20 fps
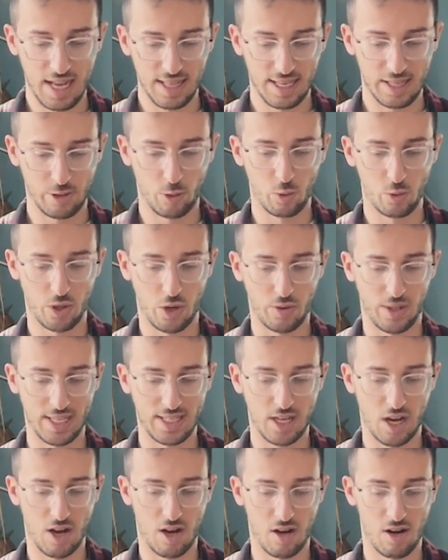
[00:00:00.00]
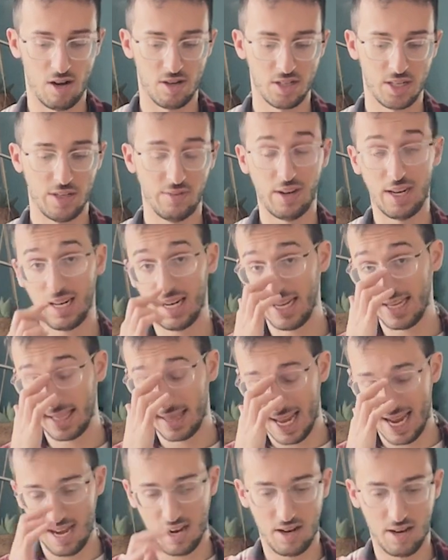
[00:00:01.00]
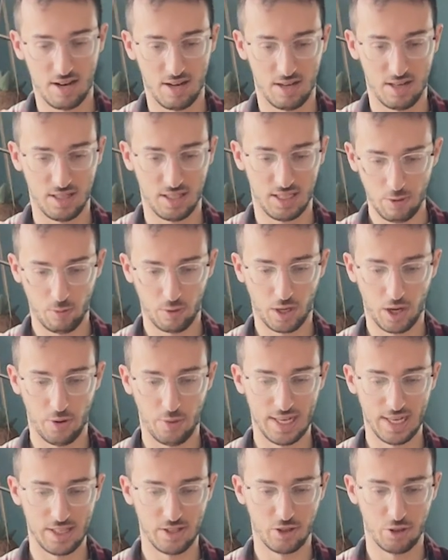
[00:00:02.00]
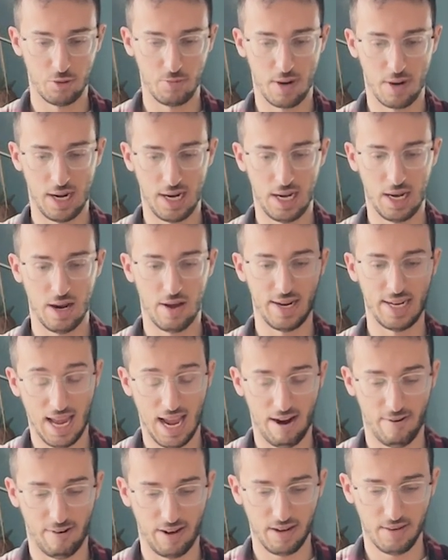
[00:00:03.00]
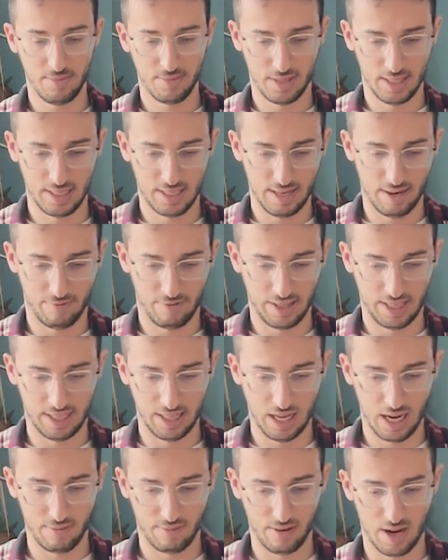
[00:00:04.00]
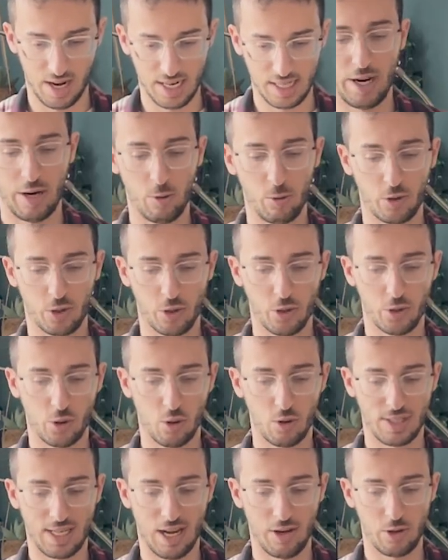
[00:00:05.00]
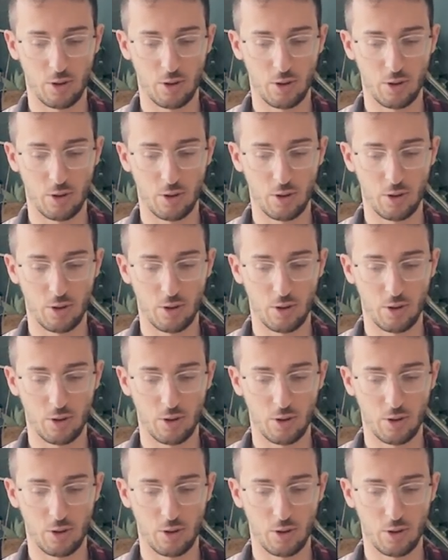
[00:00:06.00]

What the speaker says: there's also this heart. So if I click that heart, it will go into my like area. So this is everything that I've liked. It also sorts out